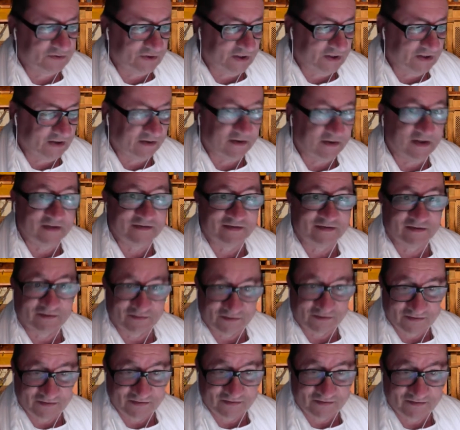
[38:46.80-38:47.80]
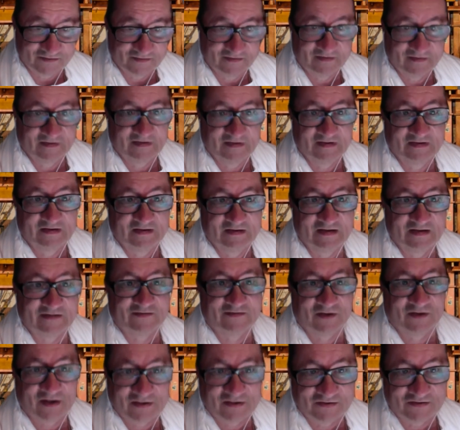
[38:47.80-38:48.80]
racist. That's
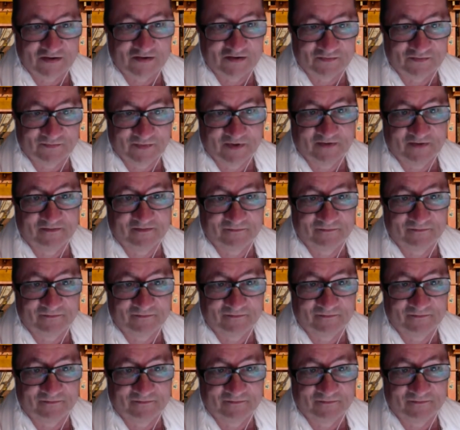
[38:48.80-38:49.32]
racism.